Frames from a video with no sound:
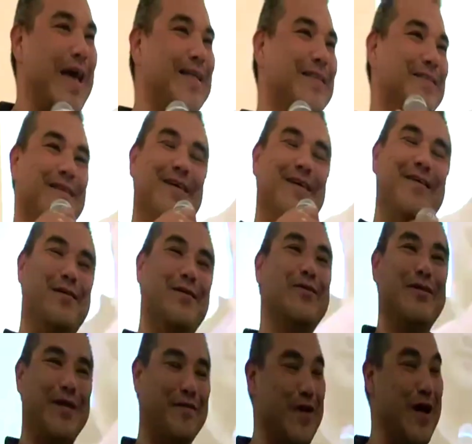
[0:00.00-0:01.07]
at
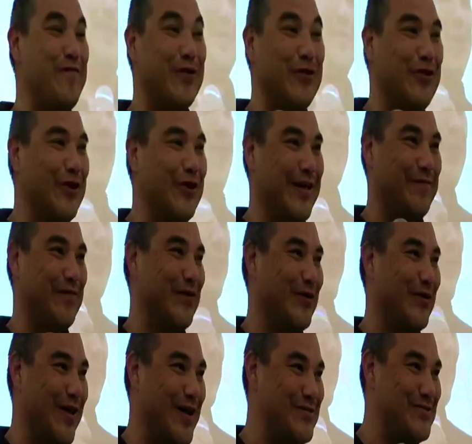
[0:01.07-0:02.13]
if you ever look at
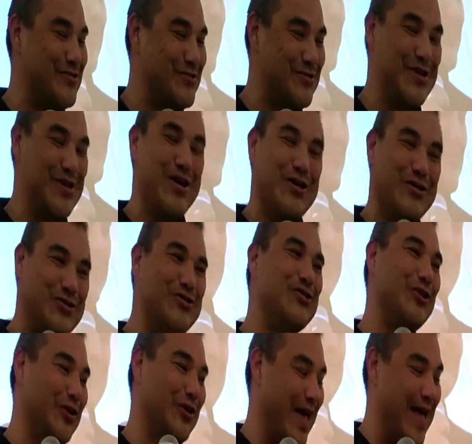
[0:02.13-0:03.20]
fertilizers, just
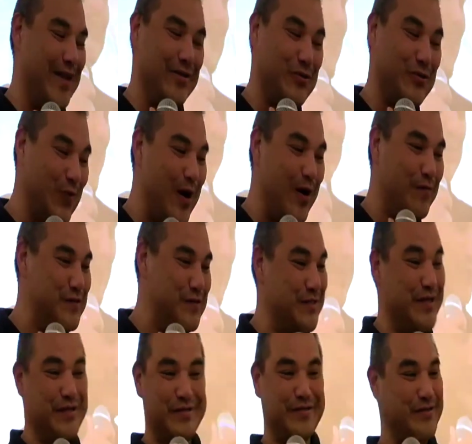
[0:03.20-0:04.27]
look at it. 12,
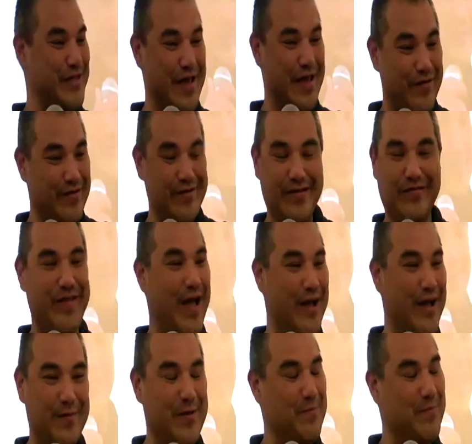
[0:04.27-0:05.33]
6, 7 is not going
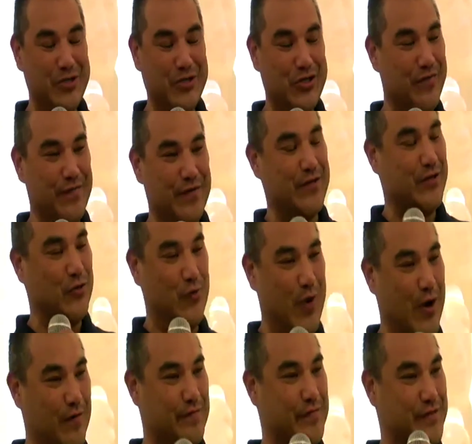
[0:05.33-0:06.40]
to be much different than 12,